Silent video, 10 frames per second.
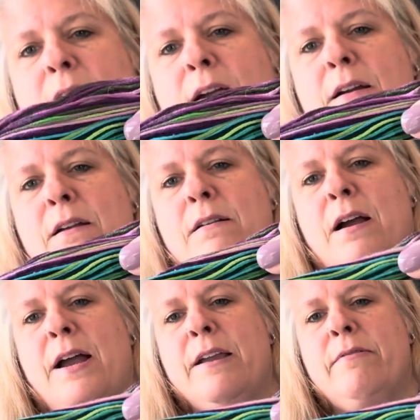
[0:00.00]
are
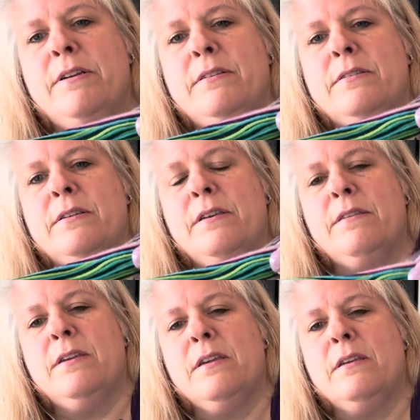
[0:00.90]
Iris, I
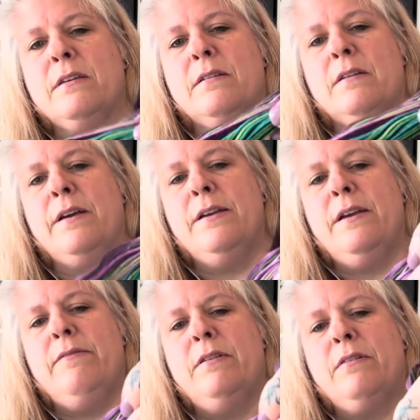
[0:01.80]
think. I
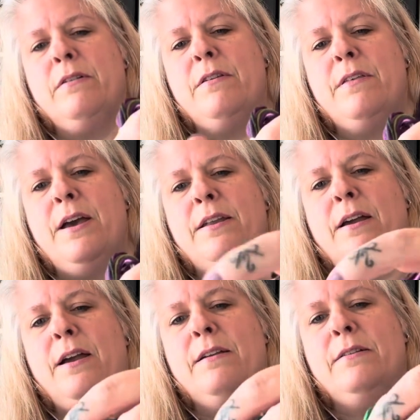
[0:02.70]
haven't heard of that.
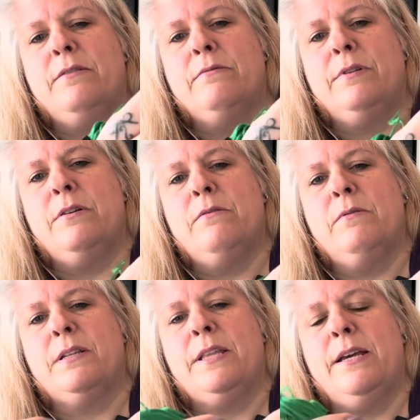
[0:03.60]
I don't know
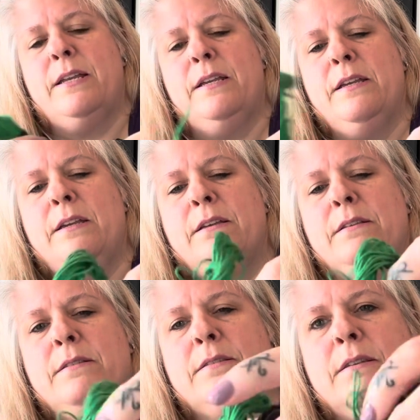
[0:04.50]
what that
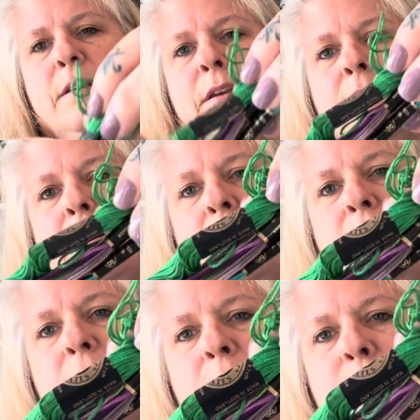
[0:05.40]
is,
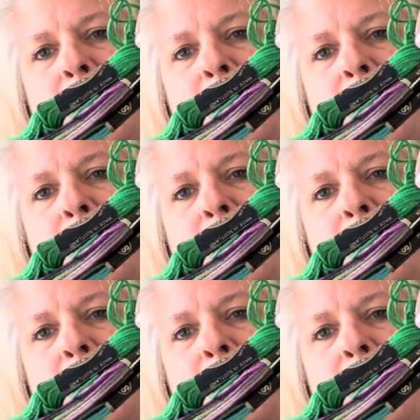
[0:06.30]
but